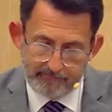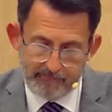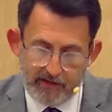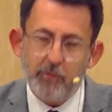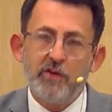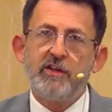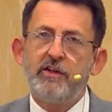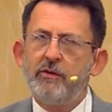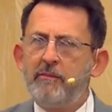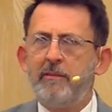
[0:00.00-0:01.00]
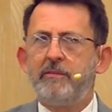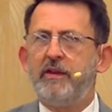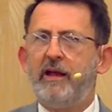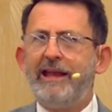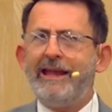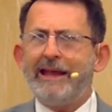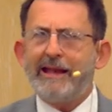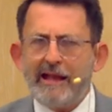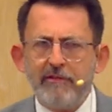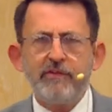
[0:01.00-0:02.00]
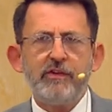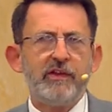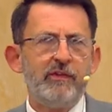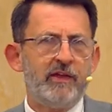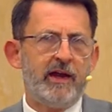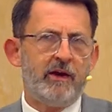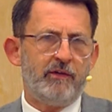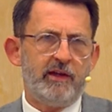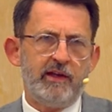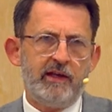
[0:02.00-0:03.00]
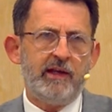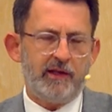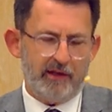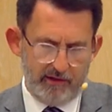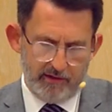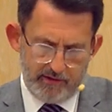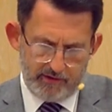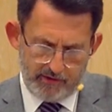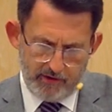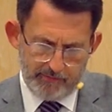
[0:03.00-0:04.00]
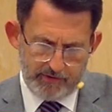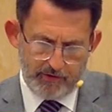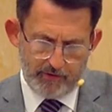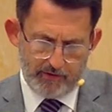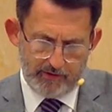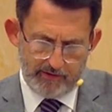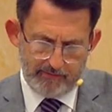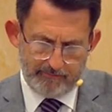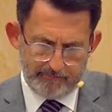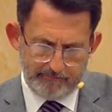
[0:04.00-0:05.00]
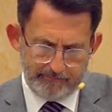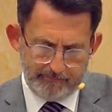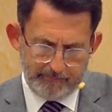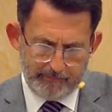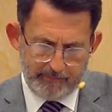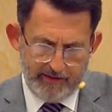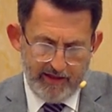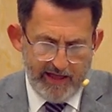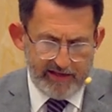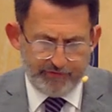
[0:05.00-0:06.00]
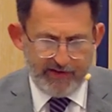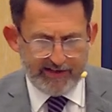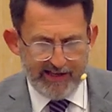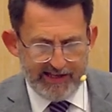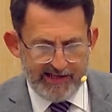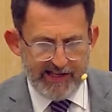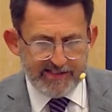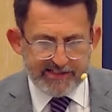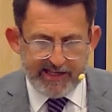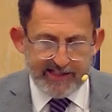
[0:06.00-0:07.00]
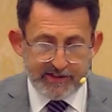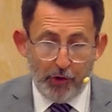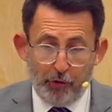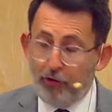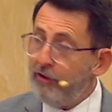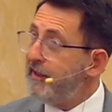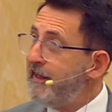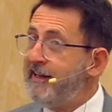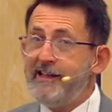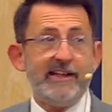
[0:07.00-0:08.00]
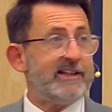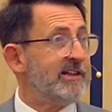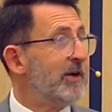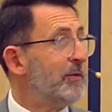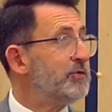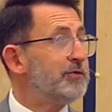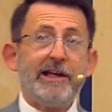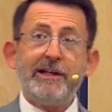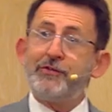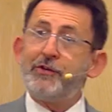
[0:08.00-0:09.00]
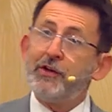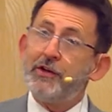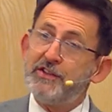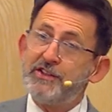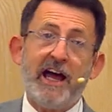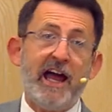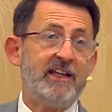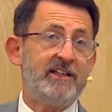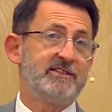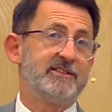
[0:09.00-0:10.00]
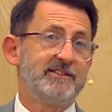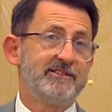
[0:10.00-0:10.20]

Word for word: And I want you to remember that. He had everything there that he needed to come to God. In fact, in his case, all that he needed was right in front of his eyes.